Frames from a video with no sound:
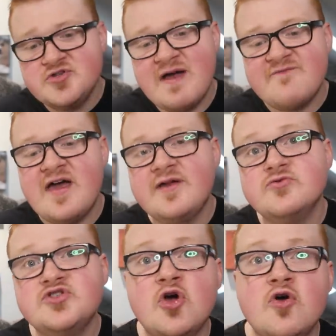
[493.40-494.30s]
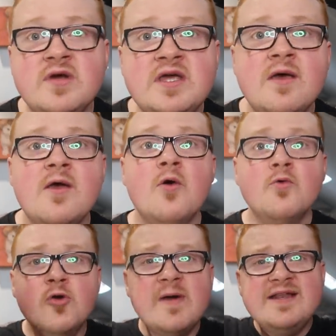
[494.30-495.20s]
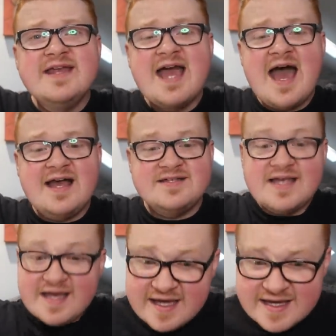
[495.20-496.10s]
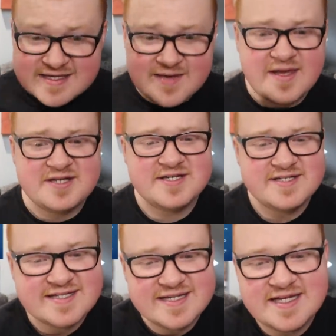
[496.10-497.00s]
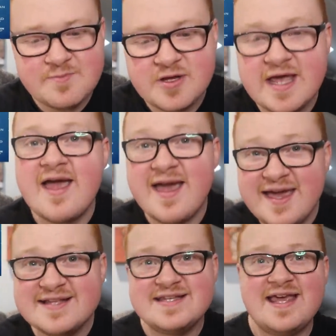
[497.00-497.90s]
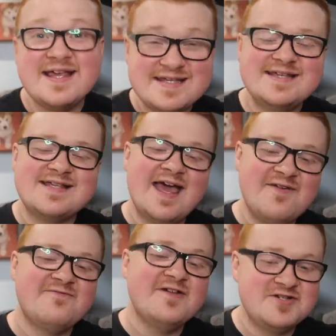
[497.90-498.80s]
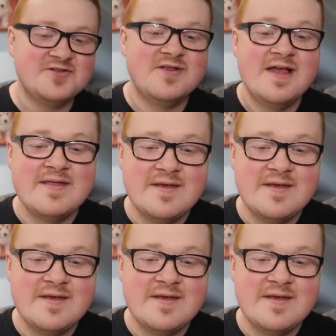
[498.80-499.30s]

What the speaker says: on to our final story. Ruben Dias, he is a Manchester City player. It is official.